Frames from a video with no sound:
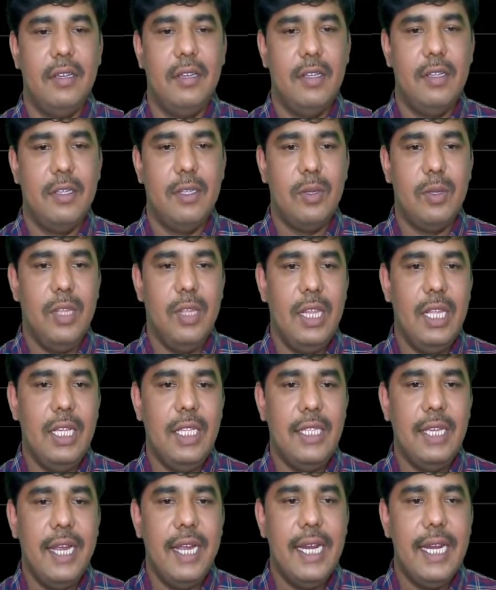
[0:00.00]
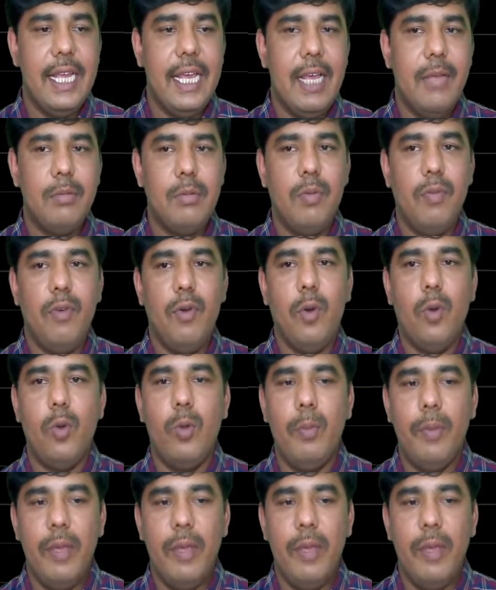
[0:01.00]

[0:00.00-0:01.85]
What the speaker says: So in these 8 gaps, 4 women